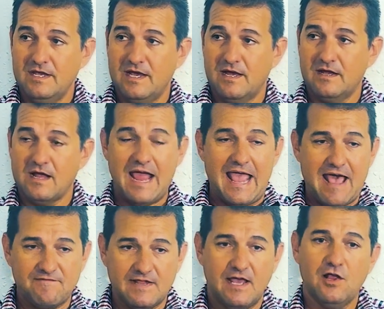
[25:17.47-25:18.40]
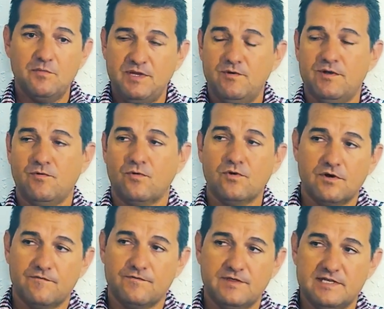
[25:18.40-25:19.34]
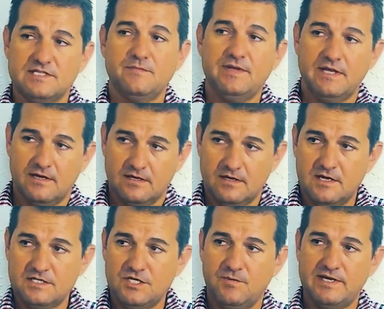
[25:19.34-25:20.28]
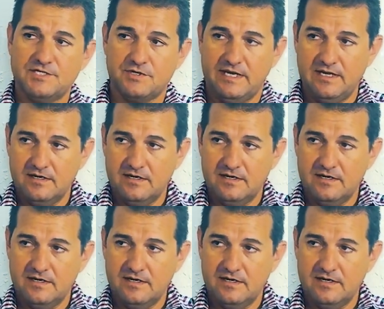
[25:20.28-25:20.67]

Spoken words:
Yeah, I have to help you in order for this to be a two-way street.